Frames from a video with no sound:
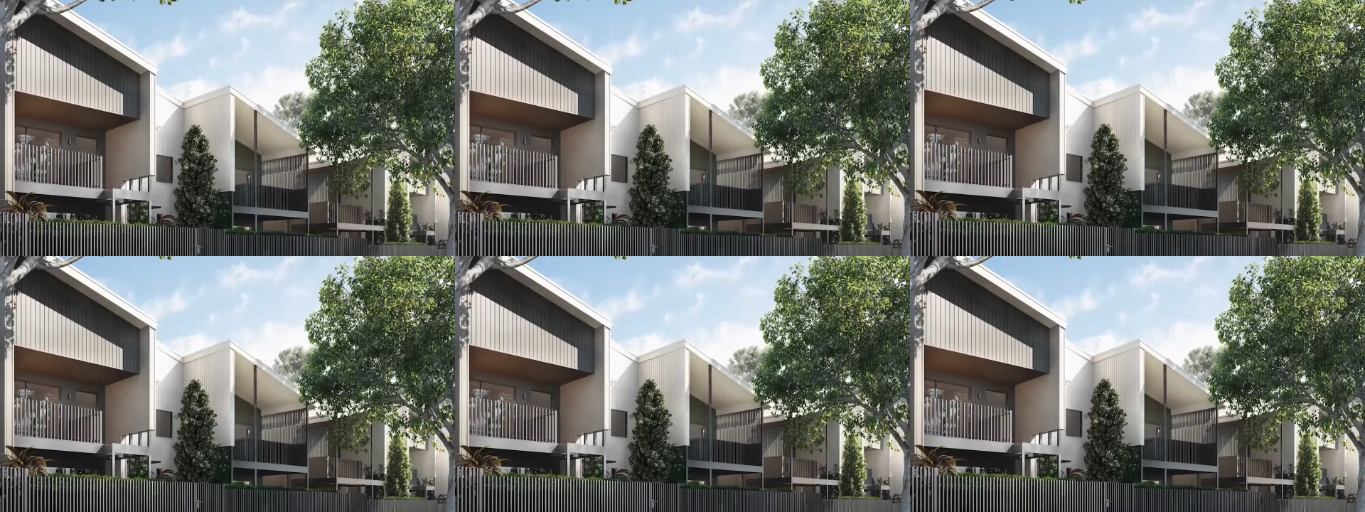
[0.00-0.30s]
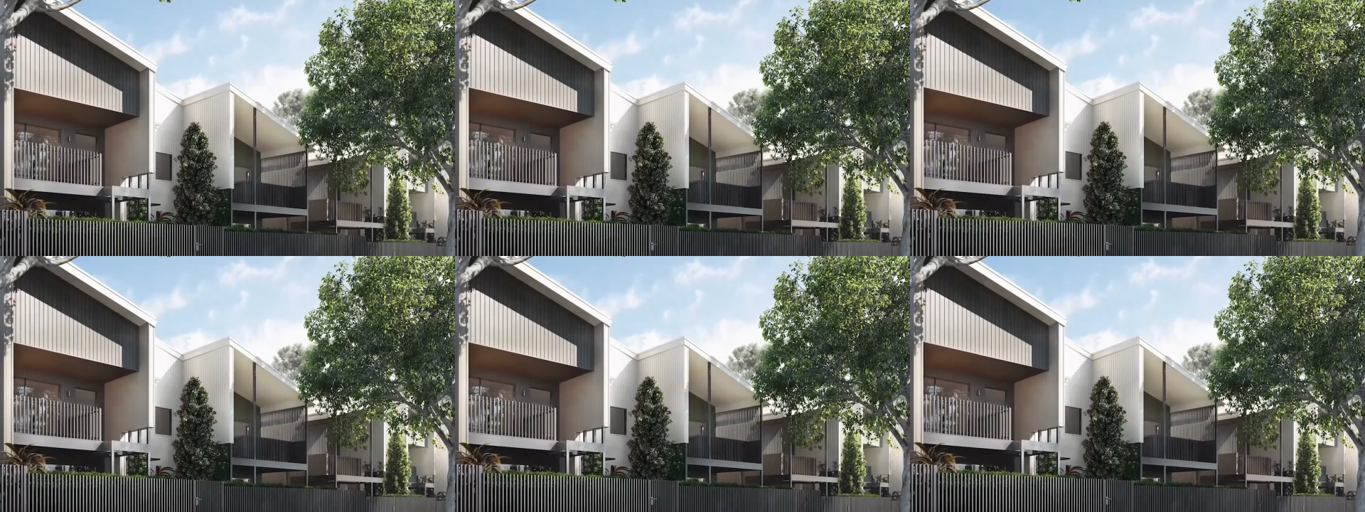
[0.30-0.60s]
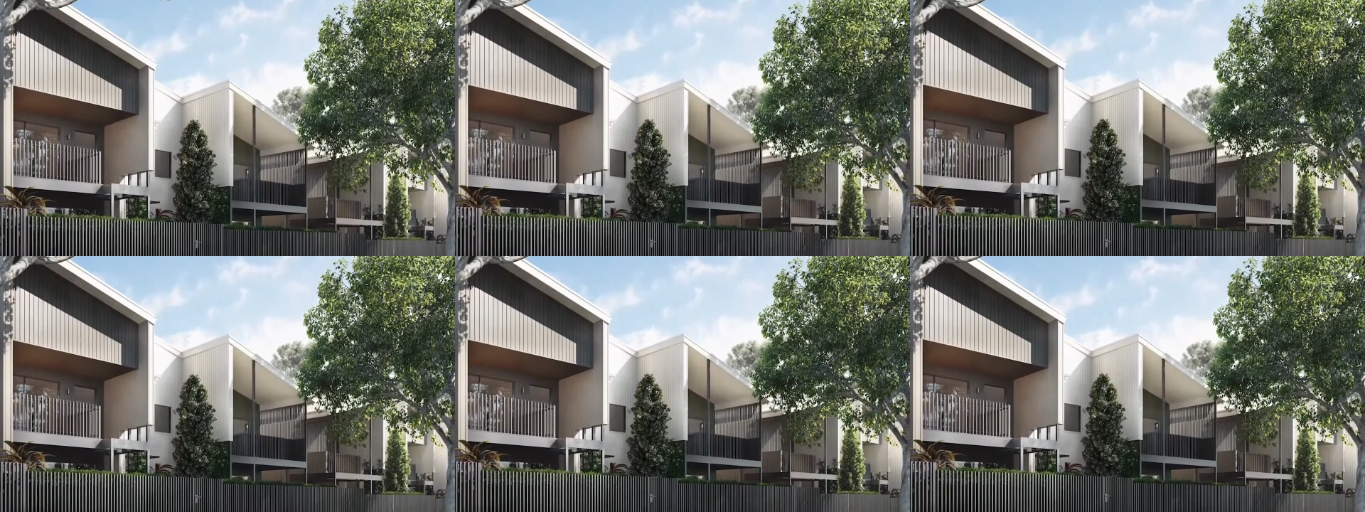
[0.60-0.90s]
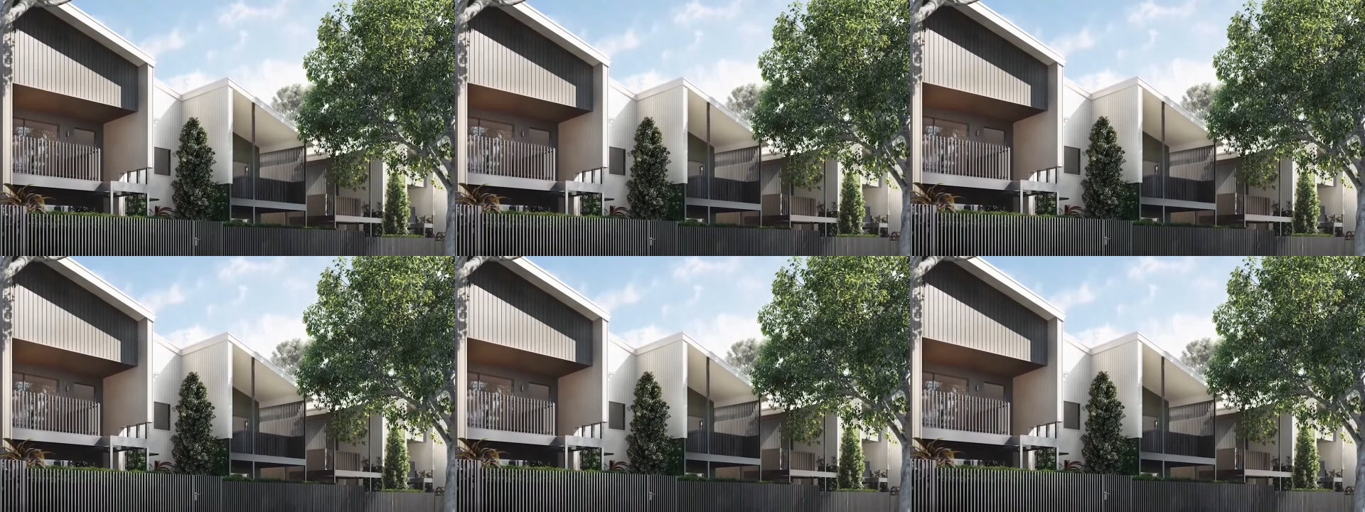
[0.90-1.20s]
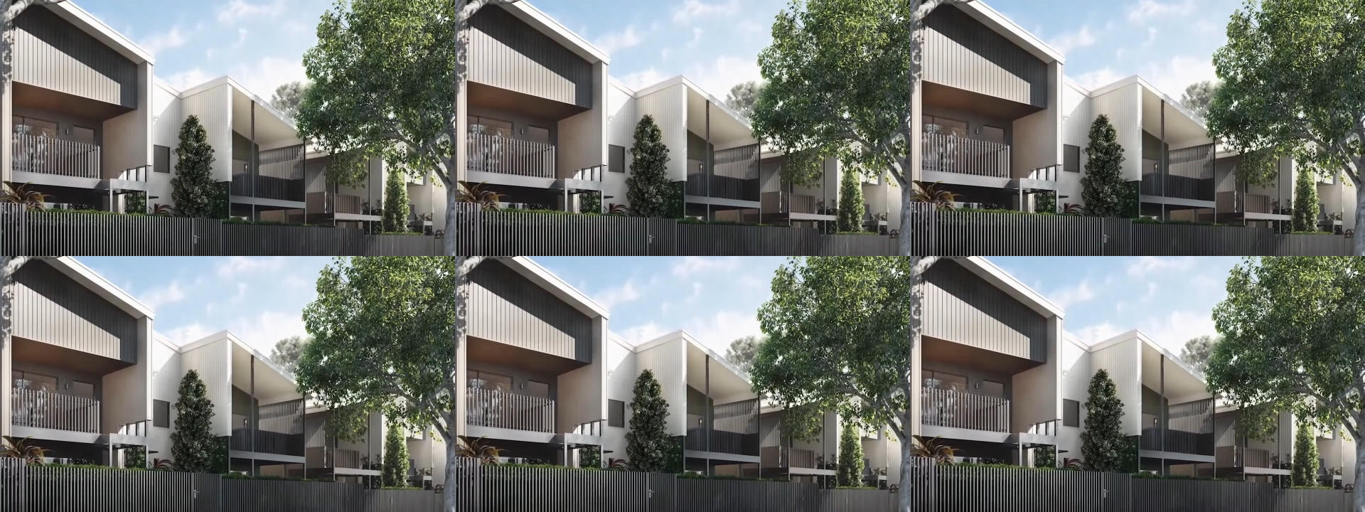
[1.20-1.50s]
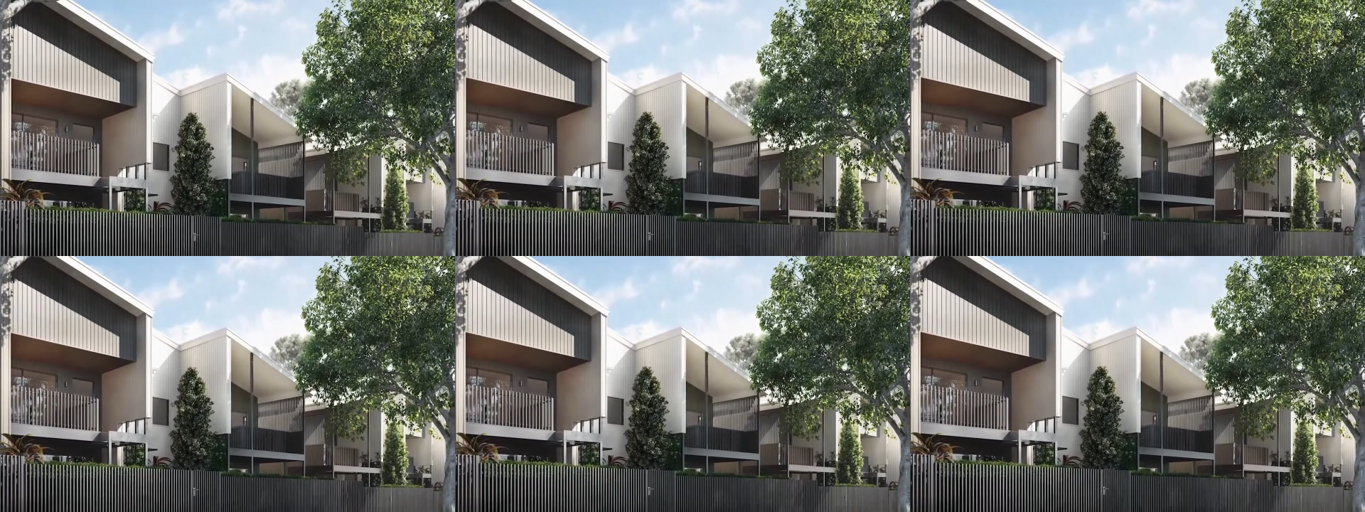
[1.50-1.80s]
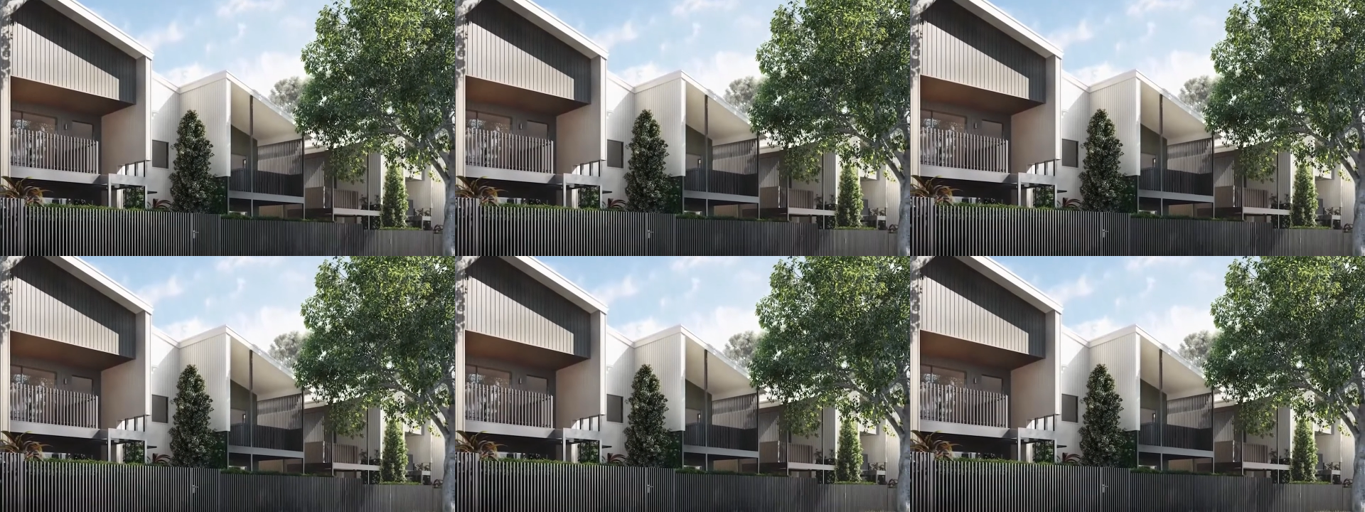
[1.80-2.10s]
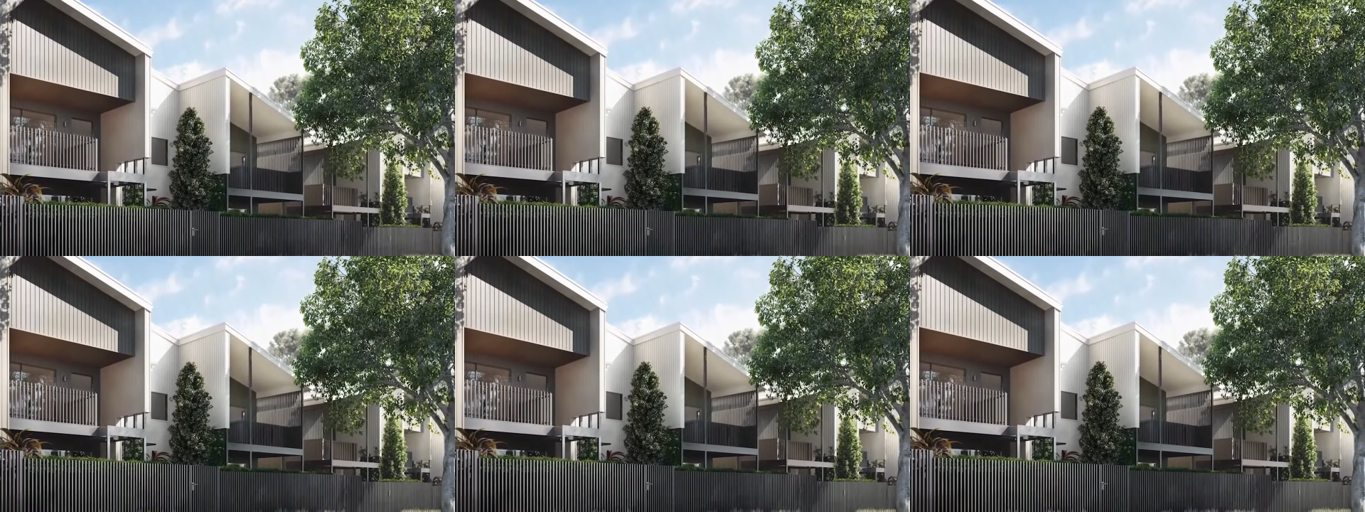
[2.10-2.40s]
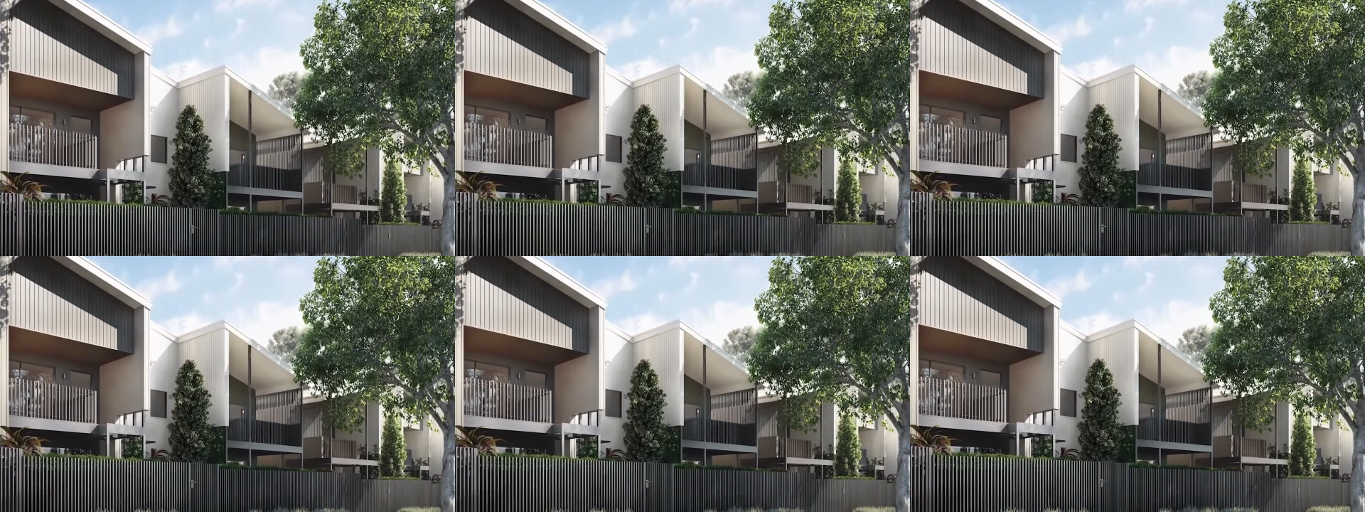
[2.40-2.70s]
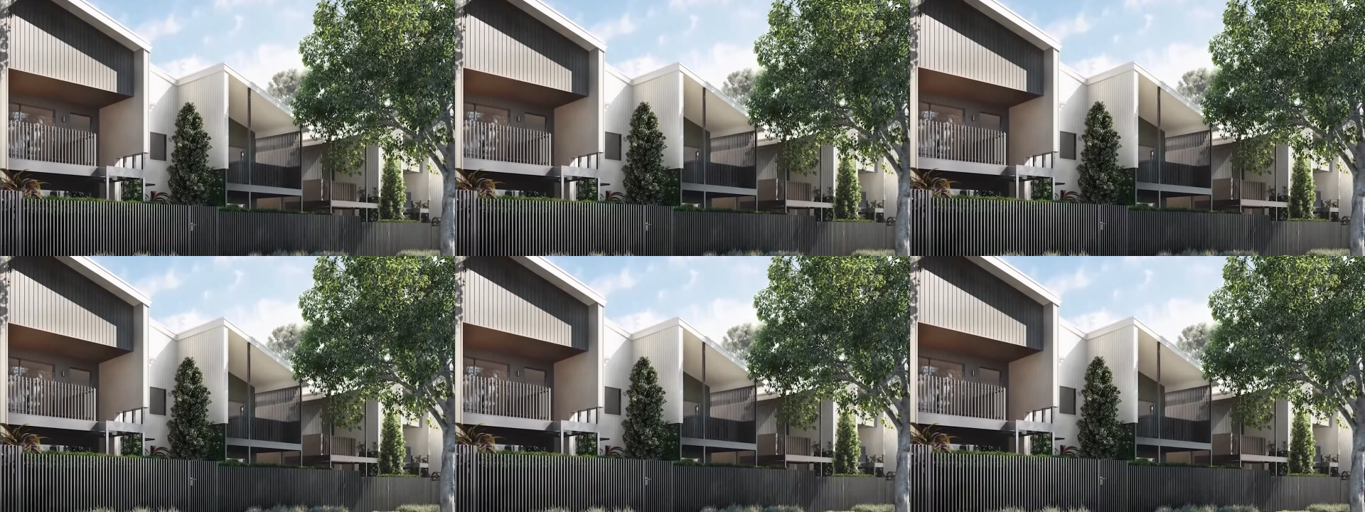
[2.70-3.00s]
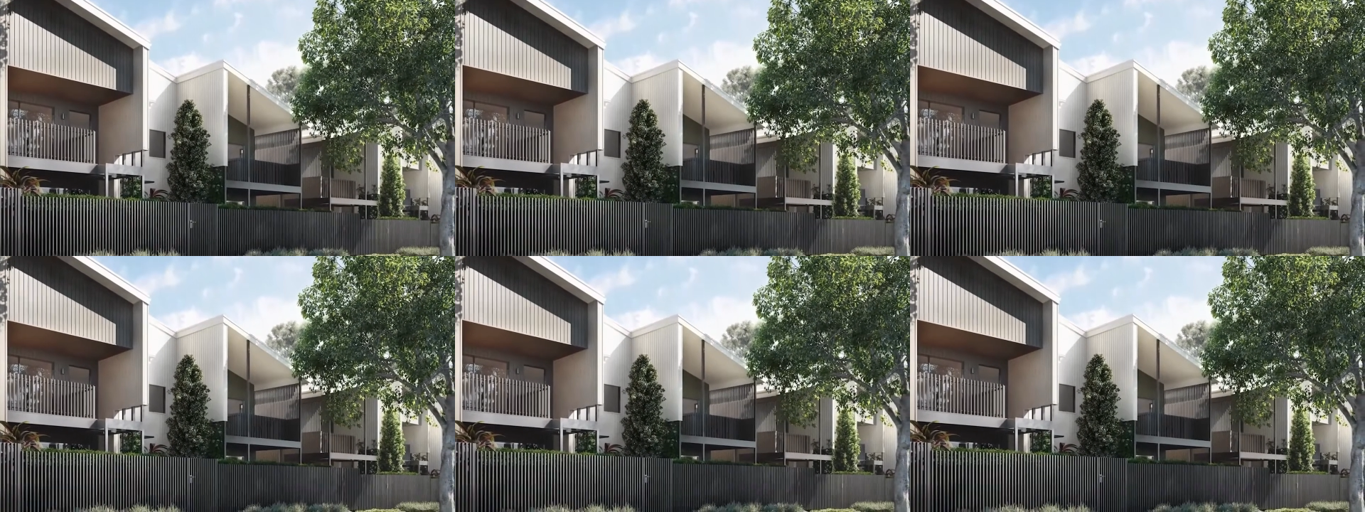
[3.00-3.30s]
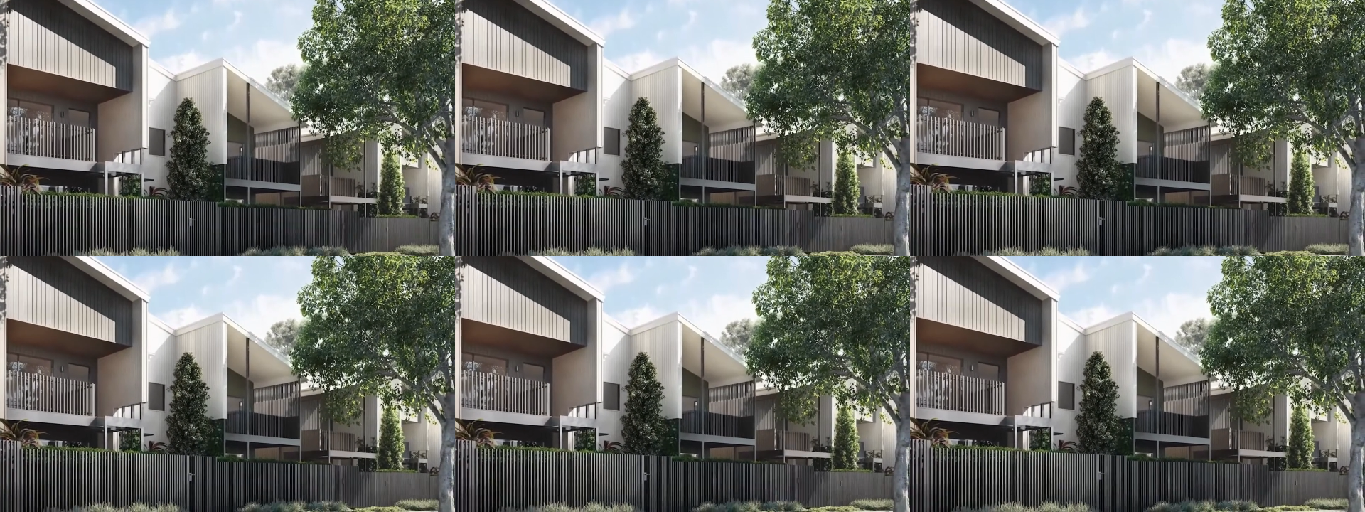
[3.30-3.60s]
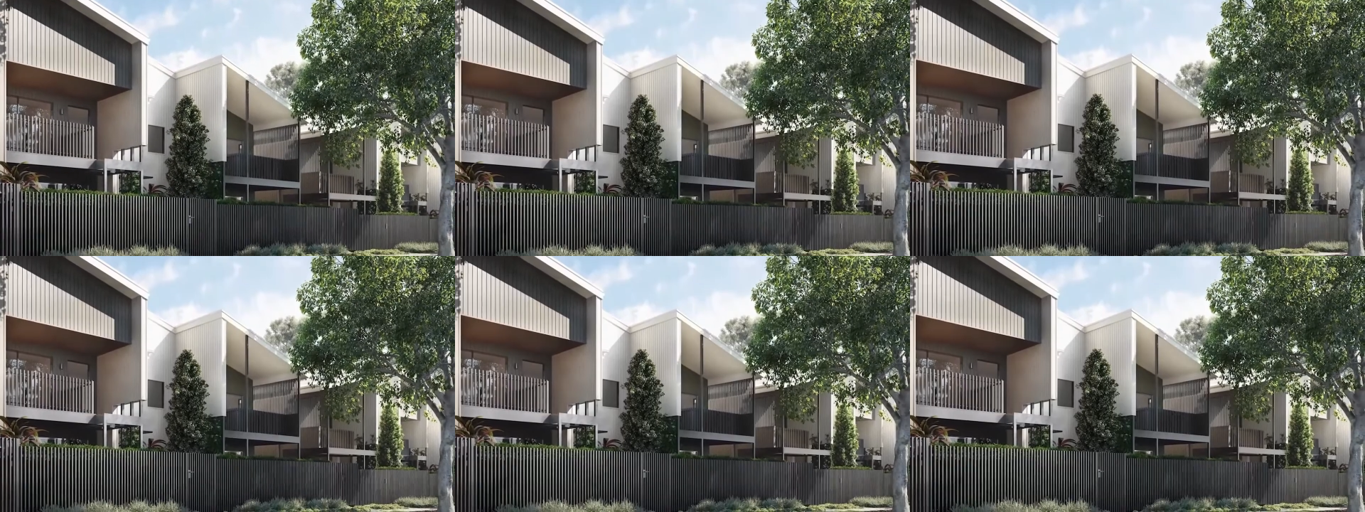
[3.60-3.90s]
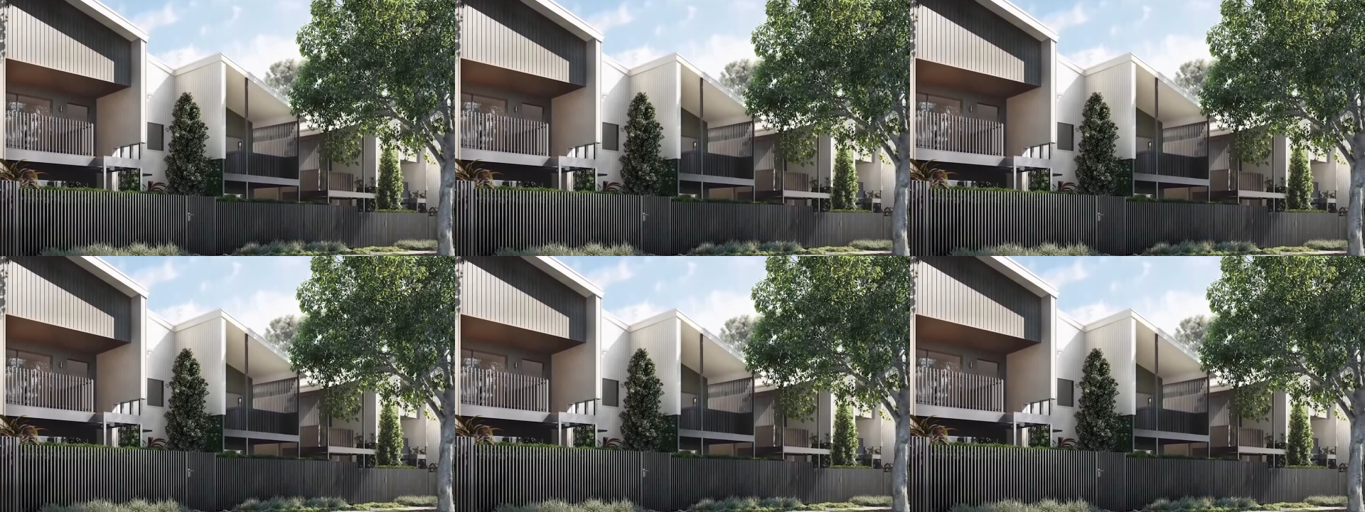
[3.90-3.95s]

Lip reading: No face is visible, so there are no lips to read.